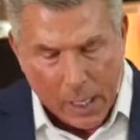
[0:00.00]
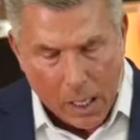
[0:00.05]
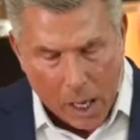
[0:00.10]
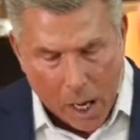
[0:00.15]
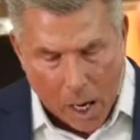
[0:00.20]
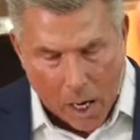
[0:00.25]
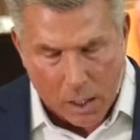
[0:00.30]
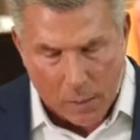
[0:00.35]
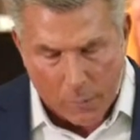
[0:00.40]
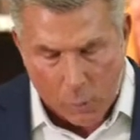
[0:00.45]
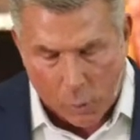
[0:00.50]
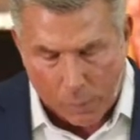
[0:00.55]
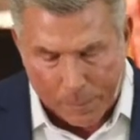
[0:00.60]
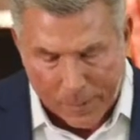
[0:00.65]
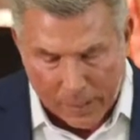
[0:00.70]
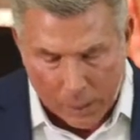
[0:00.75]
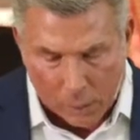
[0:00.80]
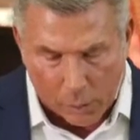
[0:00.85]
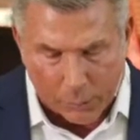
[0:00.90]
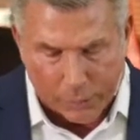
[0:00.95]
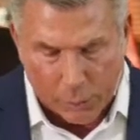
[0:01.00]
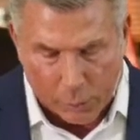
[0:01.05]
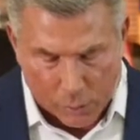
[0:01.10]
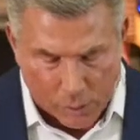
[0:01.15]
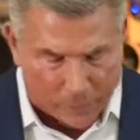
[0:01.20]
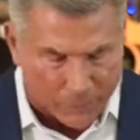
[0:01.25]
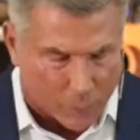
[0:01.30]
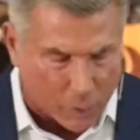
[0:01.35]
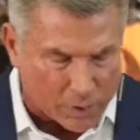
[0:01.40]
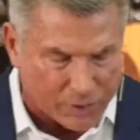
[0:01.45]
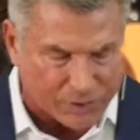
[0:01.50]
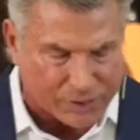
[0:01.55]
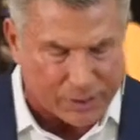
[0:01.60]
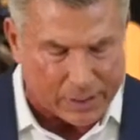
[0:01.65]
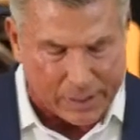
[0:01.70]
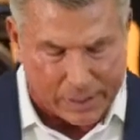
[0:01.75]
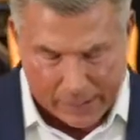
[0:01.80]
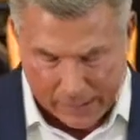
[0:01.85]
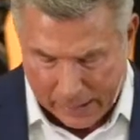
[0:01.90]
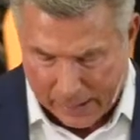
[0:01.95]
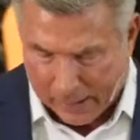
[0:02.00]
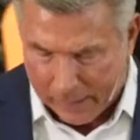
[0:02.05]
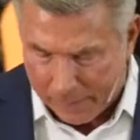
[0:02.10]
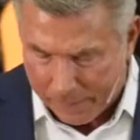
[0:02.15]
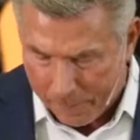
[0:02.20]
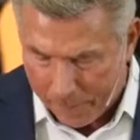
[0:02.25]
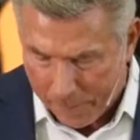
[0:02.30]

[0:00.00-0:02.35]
Automobile University.